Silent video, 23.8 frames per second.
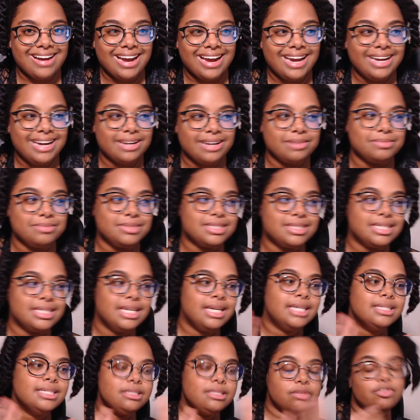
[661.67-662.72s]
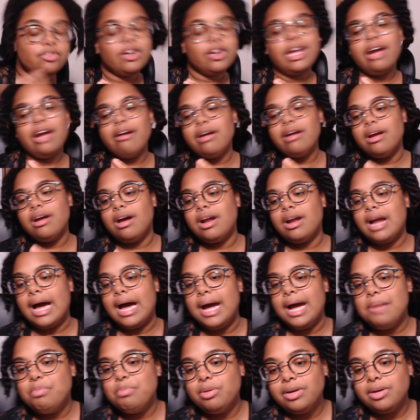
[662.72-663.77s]
items. So for carry-on,
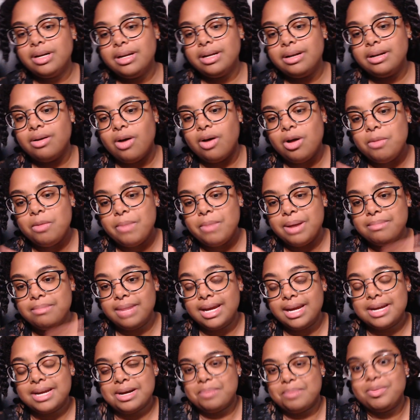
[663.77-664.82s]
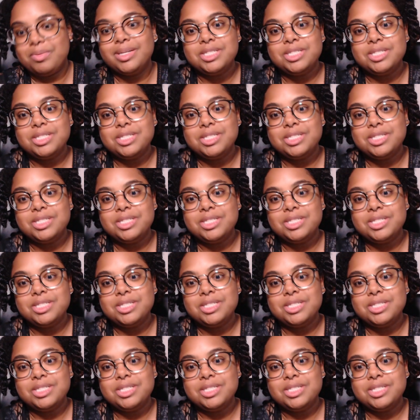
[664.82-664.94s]
I put in all my makeup